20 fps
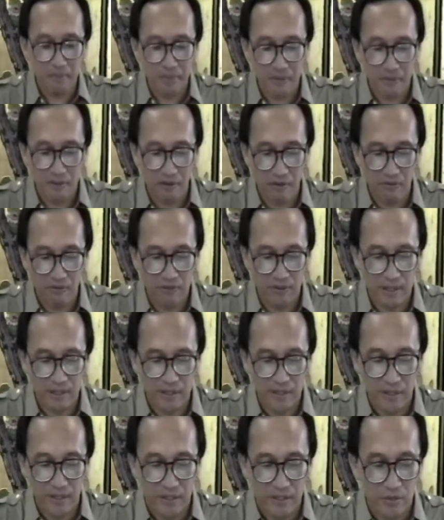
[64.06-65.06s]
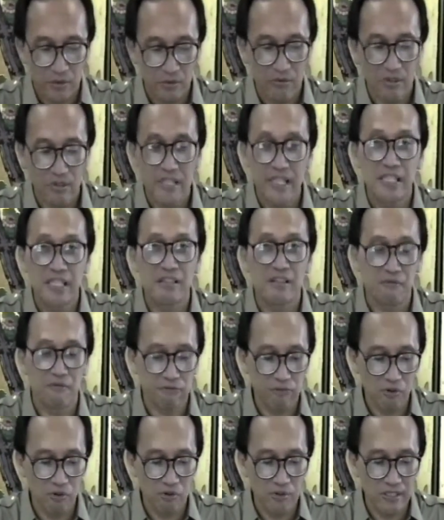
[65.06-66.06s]
Libyan offer to release
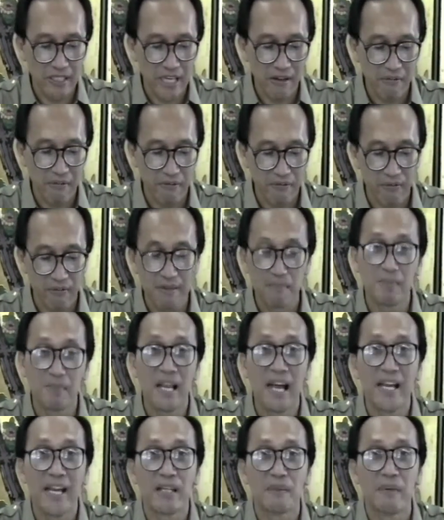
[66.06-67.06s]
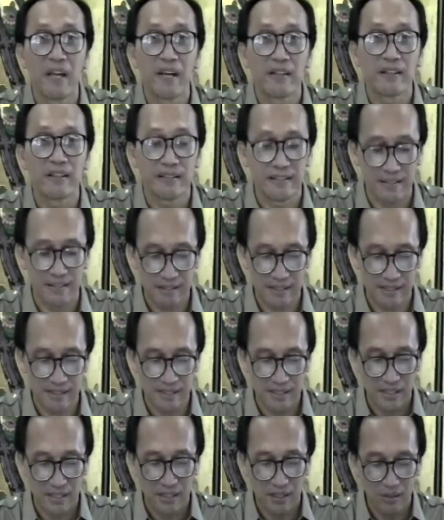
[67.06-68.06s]
four deaf and blind Americans,
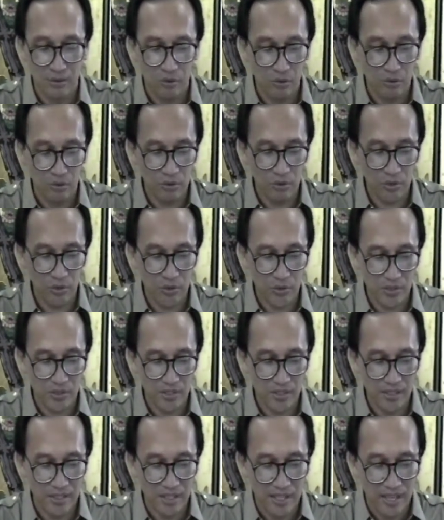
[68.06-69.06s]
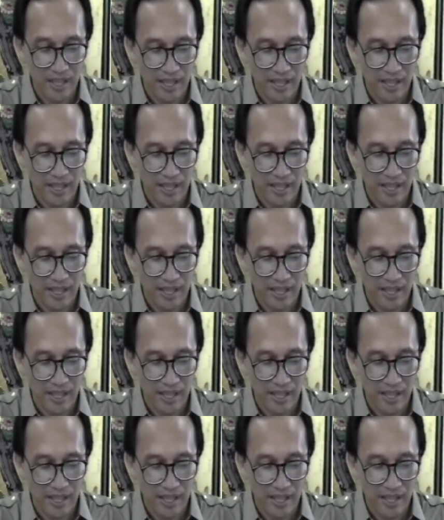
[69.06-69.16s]
two goats,